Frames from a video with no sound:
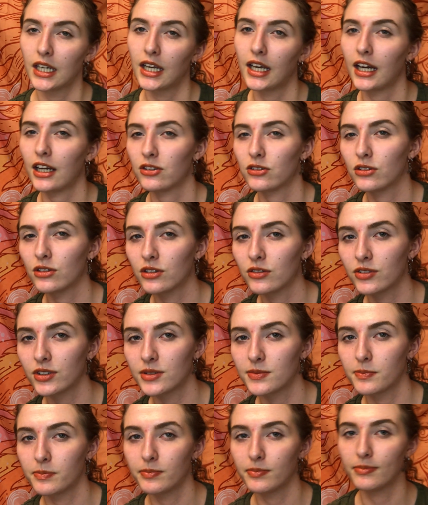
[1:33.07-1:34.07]
I don't know if
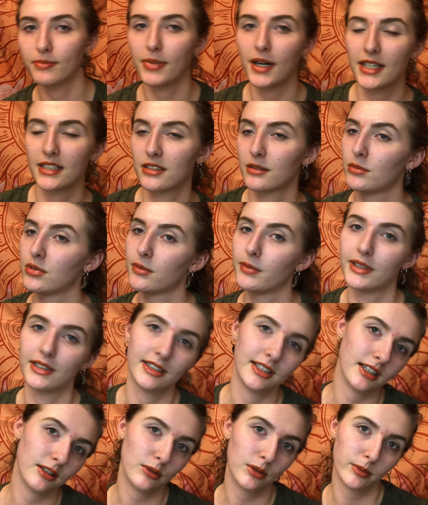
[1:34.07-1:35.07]
it's possible, but
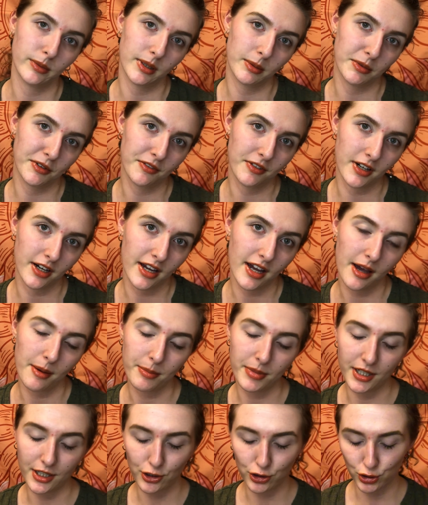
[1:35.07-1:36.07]
it would make me very
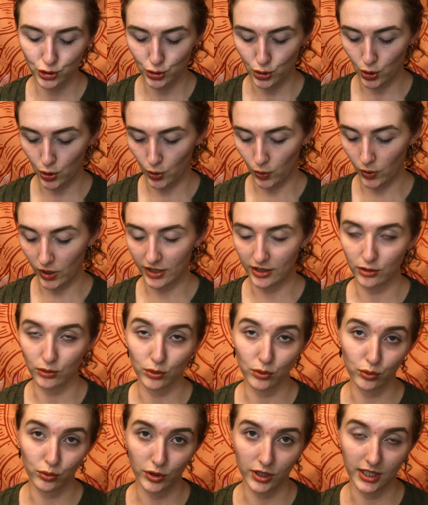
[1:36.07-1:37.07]
happy. So, and it
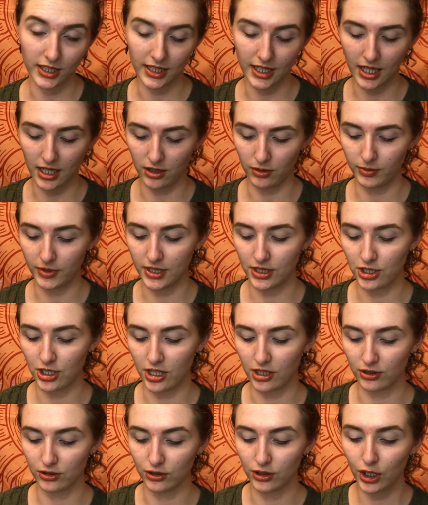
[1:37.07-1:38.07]
would really help this
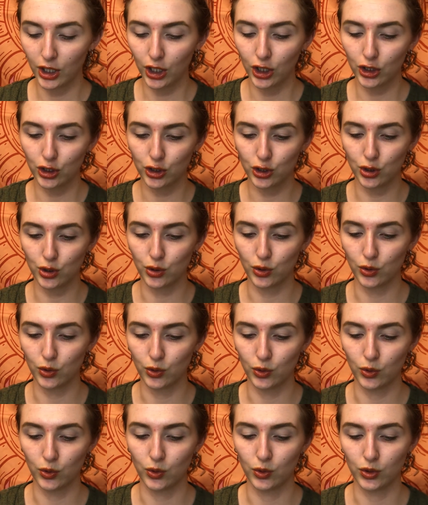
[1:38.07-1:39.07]
channel
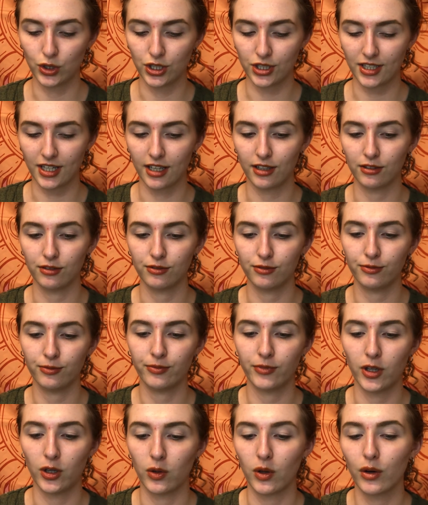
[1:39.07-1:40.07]
to just kind of,
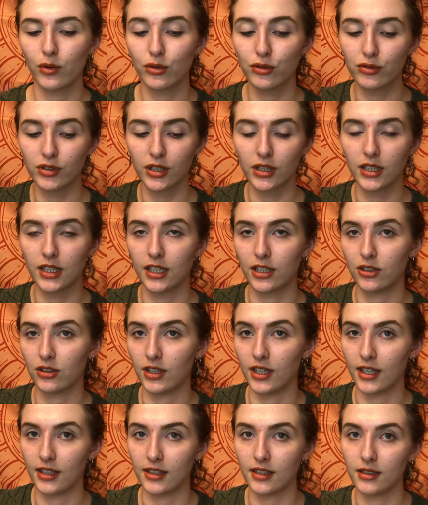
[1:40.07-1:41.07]
I would really like to
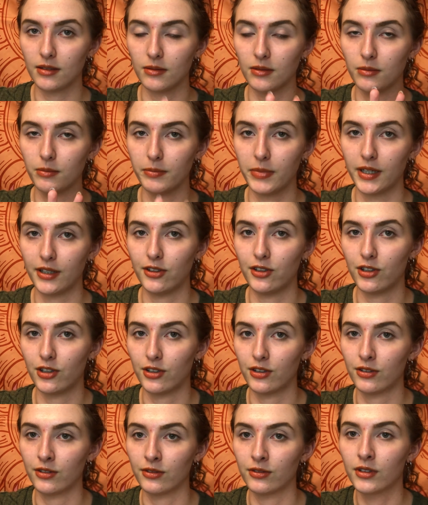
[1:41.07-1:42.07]
get a
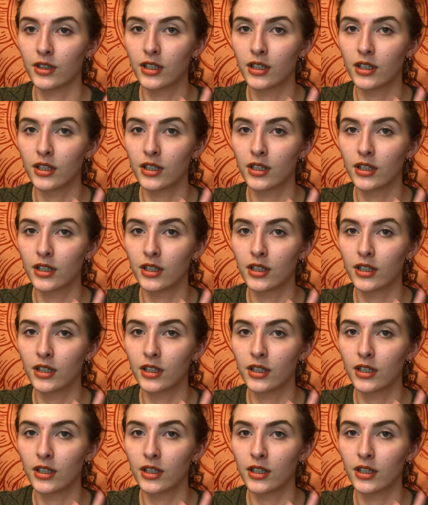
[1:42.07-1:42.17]
better